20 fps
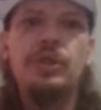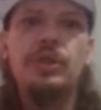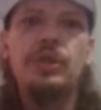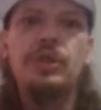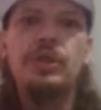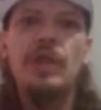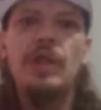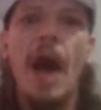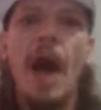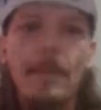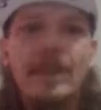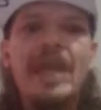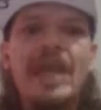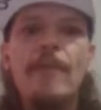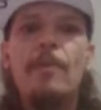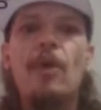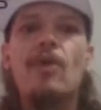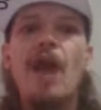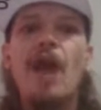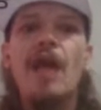I'ma keep on
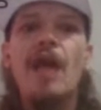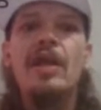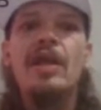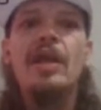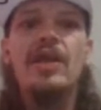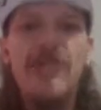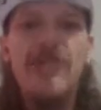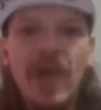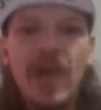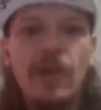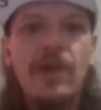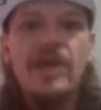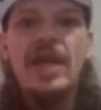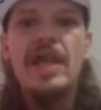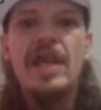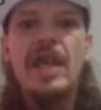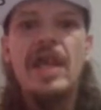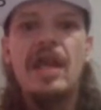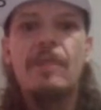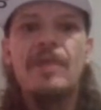grinding until the day
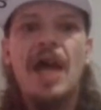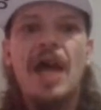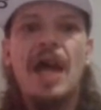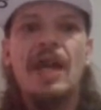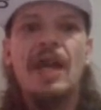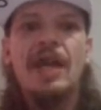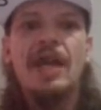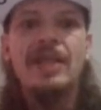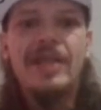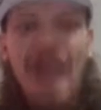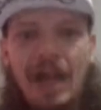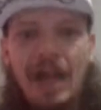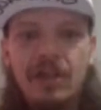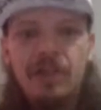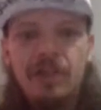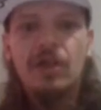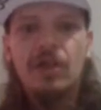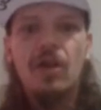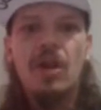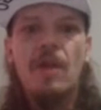that I'm dying and doctors are
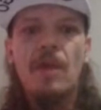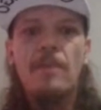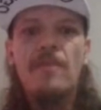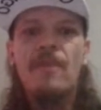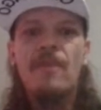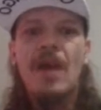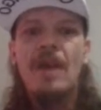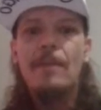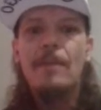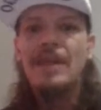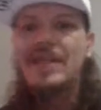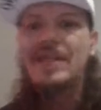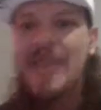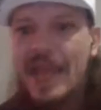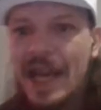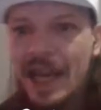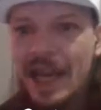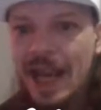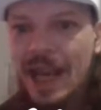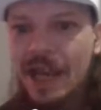gonna be finding my
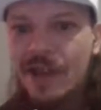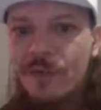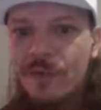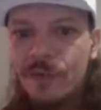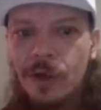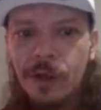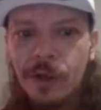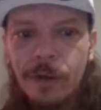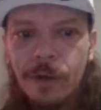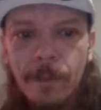DNA in the field.